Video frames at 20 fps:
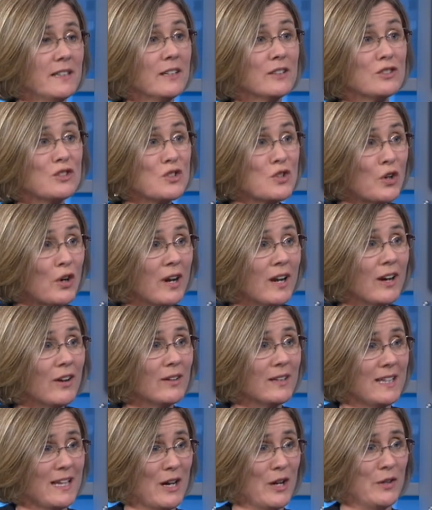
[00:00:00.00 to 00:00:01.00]
an
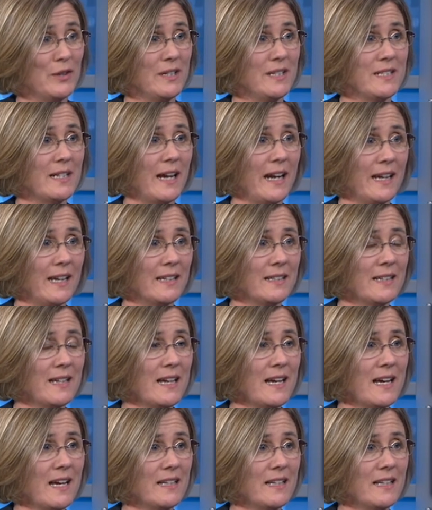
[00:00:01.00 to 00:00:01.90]
extraordinarily healthy diet.